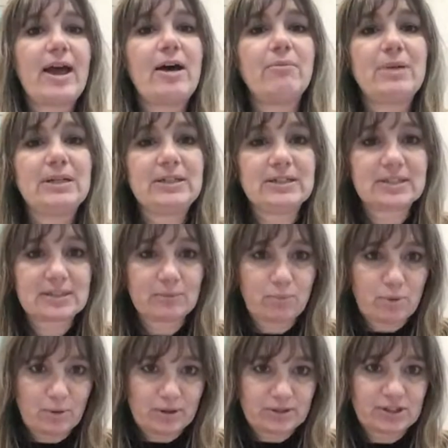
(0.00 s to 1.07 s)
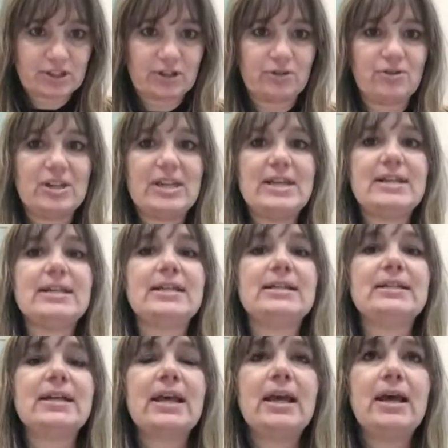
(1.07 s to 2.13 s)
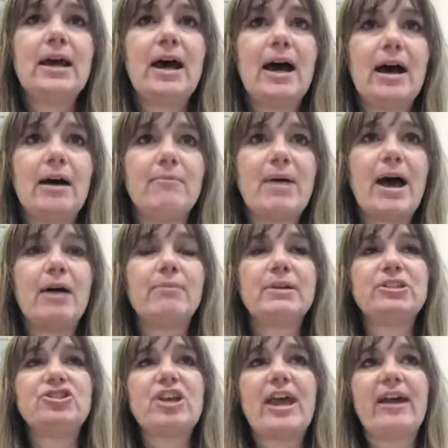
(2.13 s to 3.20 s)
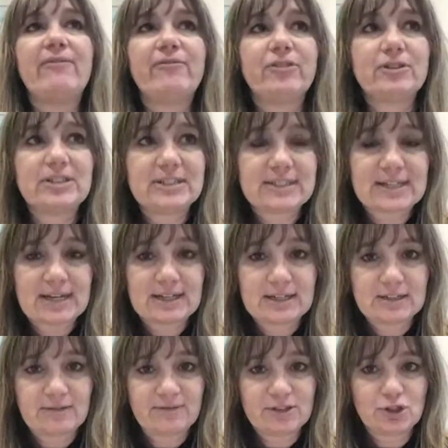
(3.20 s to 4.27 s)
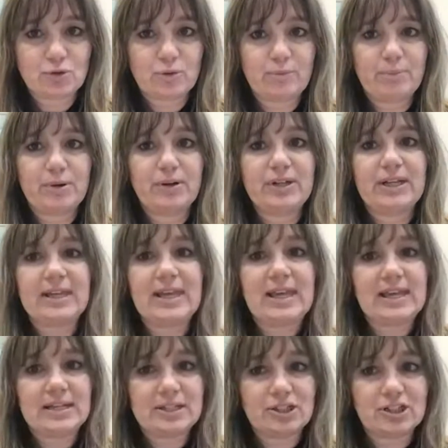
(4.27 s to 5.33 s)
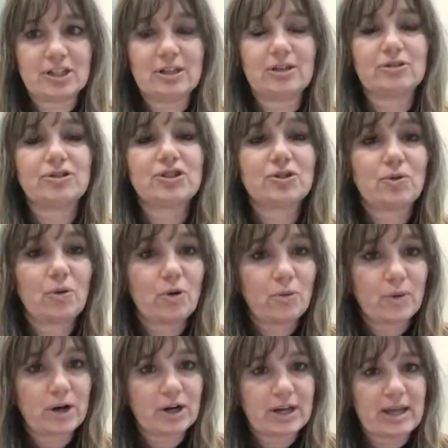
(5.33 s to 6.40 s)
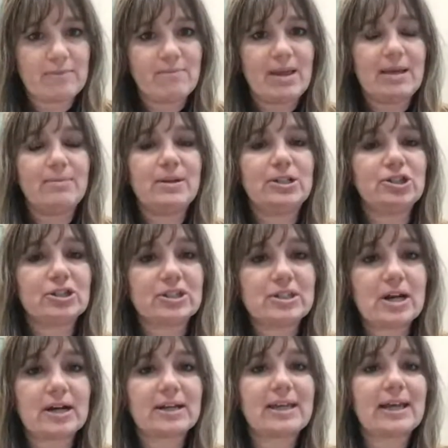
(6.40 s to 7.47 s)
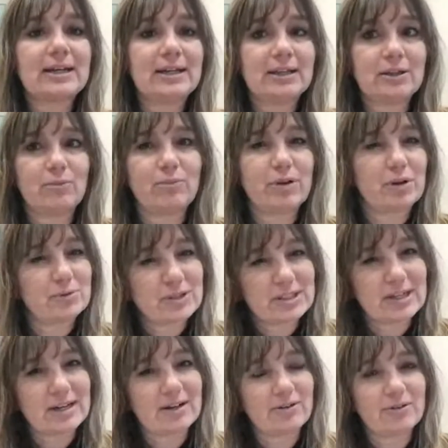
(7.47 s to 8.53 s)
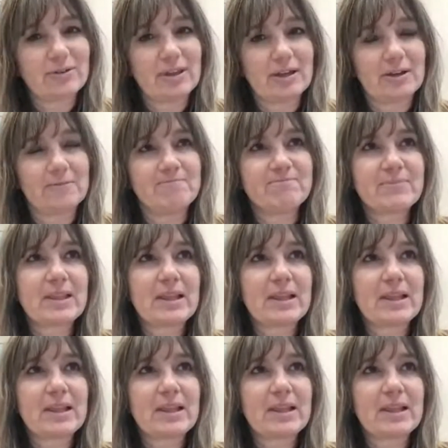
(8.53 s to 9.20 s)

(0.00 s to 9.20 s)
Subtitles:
How many supports are needed? How much effort is that individual putting into their schoolwork and maybe just not getting the process or the